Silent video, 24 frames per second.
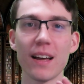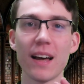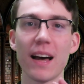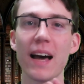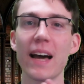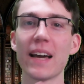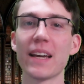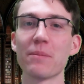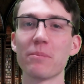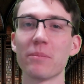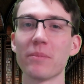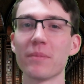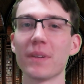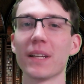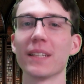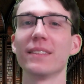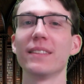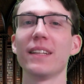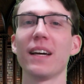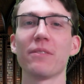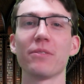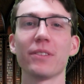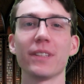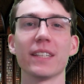am
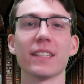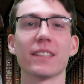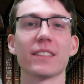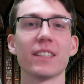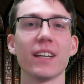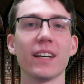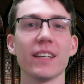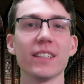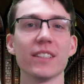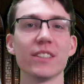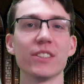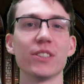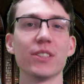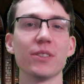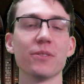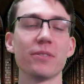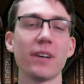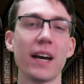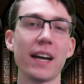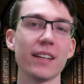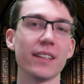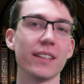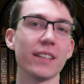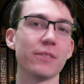definitely excited to
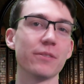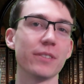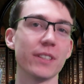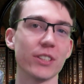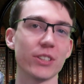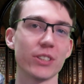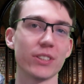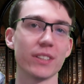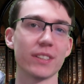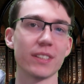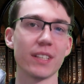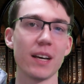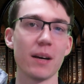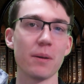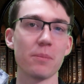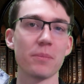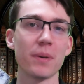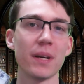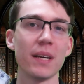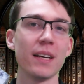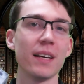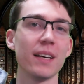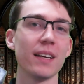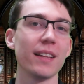finally finish this up.